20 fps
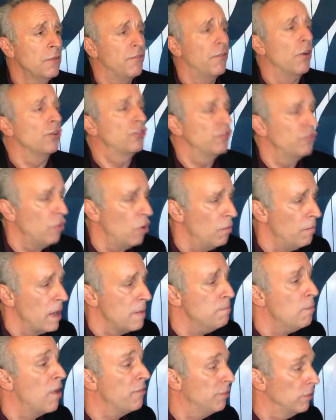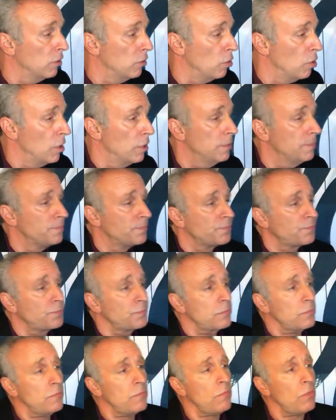First of all, my mother-in-law
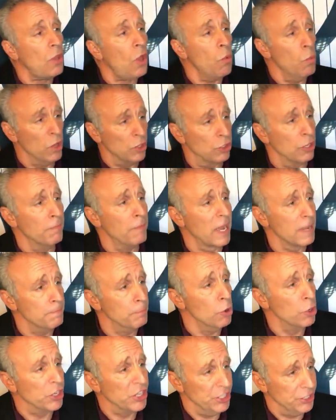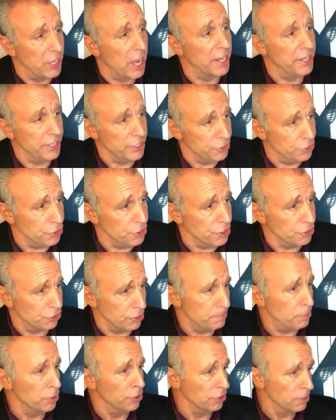went to MYBookie.ag and
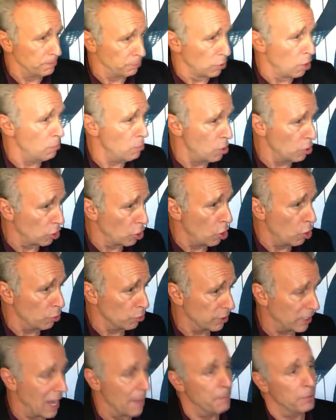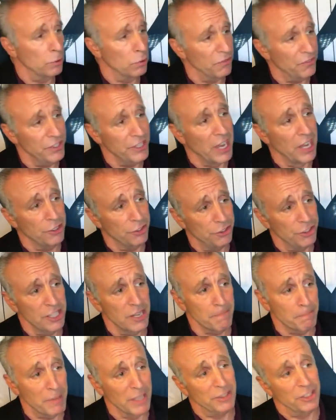she put in the promo code, capital VIC,
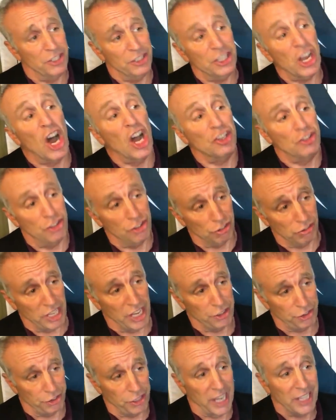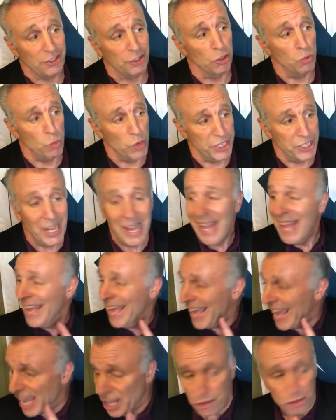and bet the Dodgers last night to win,
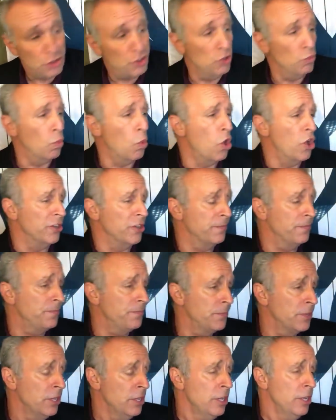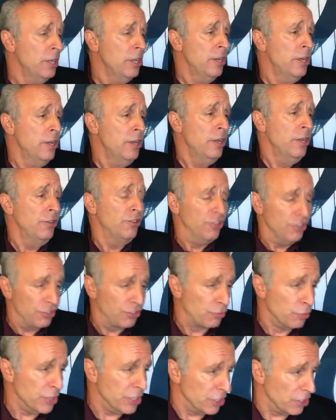and she won.
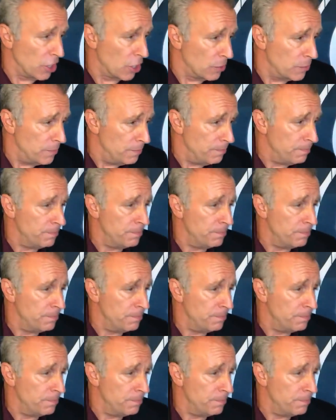She's 3-0.